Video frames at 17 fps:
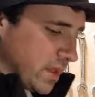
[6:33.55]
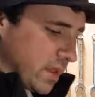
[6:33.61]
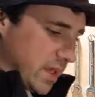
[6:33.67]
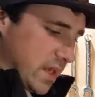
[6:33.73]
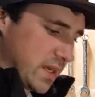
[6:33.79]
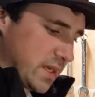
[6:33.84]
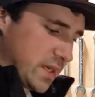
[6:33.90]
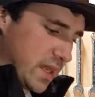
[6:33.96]

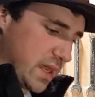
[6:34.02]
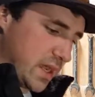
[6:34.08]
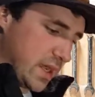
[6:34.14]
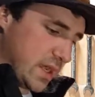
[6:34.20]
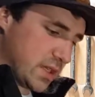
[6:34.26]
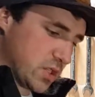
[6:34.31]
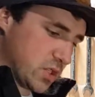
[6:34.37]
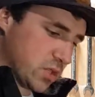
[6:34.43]
and
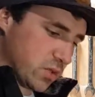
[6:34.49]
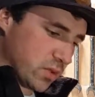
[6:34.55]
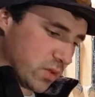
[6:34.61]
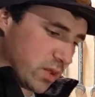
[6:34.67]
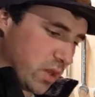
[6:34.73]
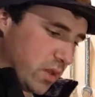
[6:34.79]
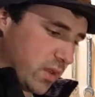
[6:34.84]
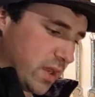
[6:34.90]
it shouldn't
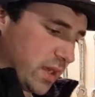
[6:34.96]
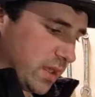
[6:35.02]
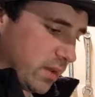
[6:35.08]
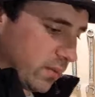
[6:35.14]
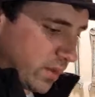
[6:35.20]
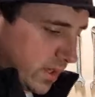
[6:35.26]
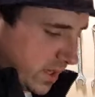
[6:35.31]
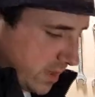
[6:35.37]
go
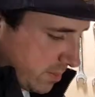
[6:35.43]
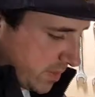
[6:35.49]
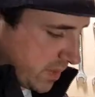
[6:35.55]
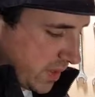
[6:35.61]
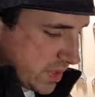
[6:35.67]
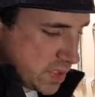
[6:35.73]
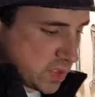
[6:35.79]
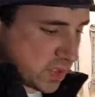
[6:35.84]
anywhere, but
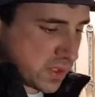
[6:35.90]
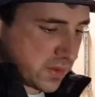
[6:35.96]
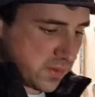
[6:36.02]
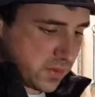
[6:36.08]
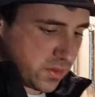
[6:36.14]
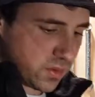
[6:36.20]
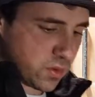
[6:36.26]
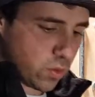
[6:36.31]
that should give
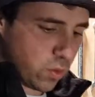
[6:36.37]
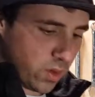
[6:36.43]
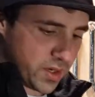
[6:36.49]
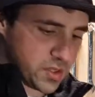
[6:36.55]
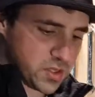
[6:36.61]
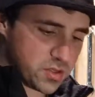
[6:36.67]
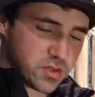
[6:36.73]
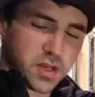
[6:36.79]
you quite a
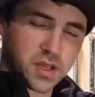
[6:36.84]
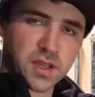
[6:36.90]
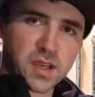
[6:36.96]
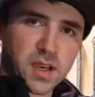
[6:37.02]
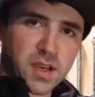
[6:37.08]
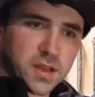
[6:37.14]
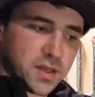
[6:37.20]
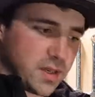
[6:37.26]
straight
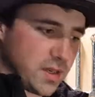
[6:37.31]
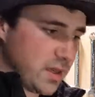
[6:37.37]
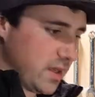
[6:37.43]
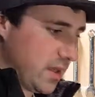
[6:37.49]
cut,